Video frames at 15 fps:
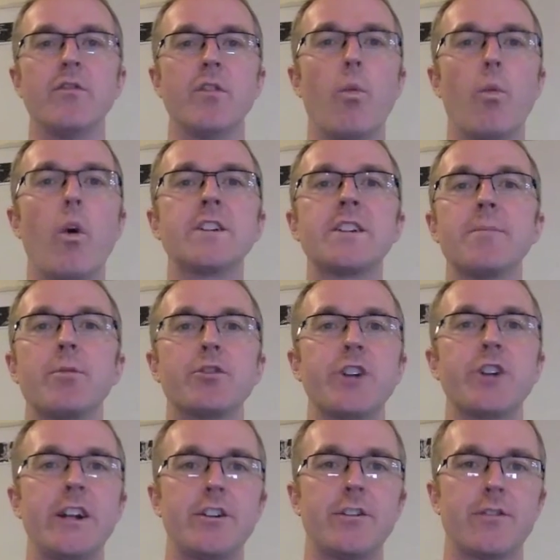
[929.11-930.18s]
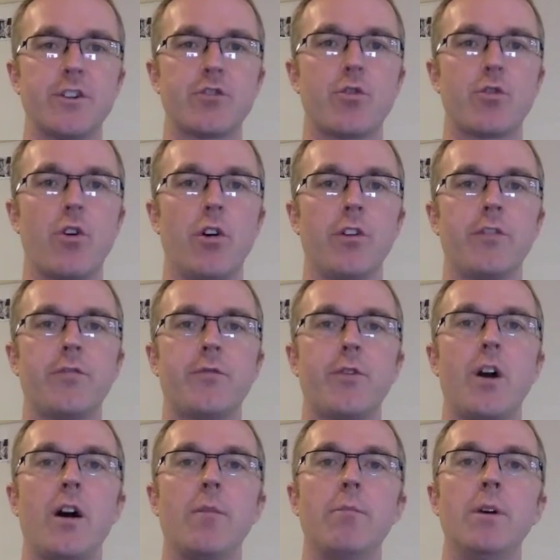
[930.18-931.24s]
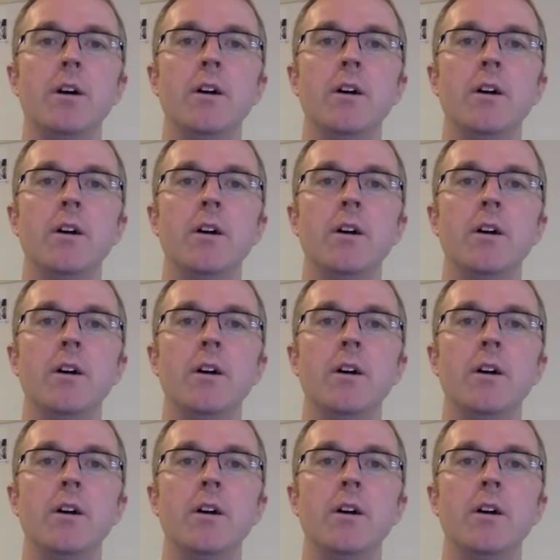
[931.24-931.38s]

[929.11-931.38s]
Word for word: the one simple change of controls from